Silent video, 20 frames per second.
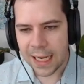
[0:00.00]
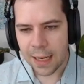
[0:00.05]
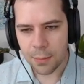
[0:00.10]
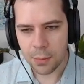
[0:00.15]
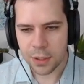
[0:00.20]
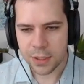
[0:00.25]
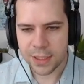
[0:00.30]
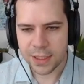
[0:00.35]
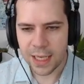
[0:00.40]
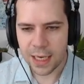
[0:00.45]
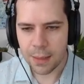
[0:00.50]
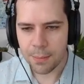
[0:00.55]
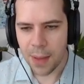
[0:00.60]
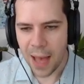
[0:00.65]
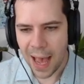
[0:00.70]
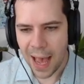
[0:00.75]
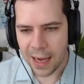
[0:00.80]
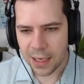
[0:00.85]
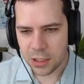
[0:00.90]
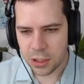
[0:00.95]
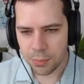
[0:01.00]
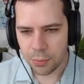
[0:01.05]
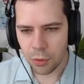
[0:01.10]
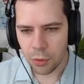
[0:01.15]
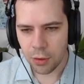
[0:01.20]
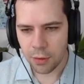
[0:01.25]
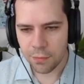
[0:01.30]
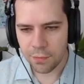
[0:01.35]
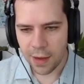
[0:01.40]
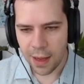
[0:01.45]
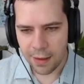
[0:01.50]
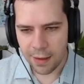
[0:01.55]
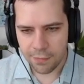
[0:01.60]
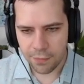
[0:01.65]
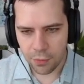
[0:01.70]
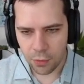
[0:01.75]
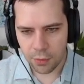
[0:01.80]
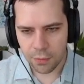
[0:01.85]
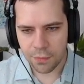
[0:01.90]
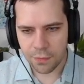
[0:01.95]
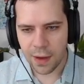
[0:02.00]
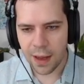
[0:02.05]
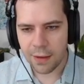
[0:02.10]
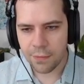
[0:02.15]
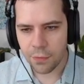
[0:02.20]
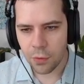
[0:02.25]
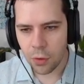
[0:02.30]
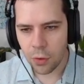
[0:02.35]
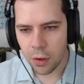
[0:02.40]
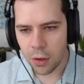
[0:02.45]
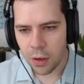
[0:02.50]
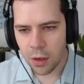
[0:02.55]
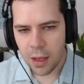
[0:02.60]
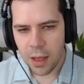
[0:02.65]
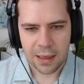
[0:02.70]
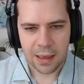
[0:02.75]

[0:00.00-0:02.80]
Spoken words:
I'm going to send it back to port 5454.